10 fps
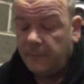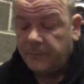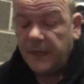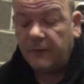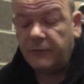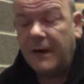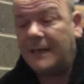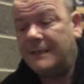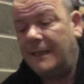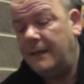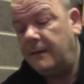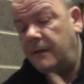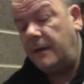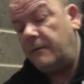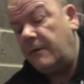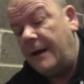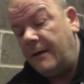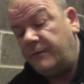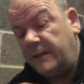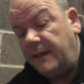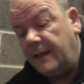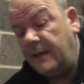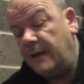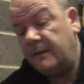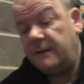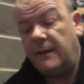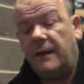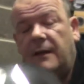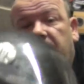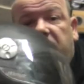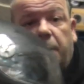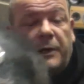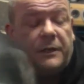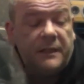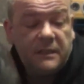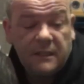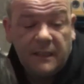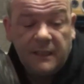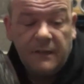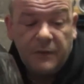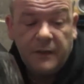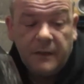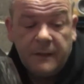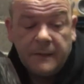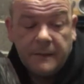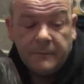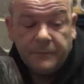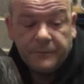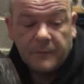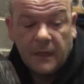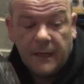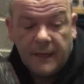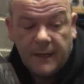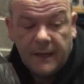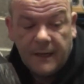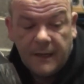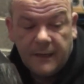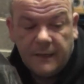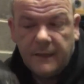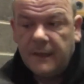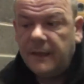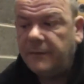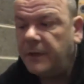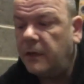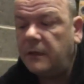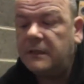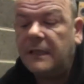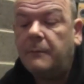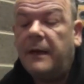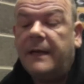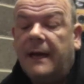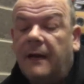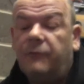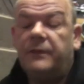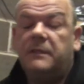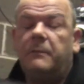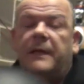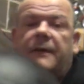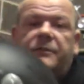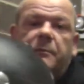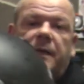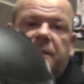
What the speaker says: I've ragged it and raved it, and to be honest, it never... the only thing I might have is I might have to make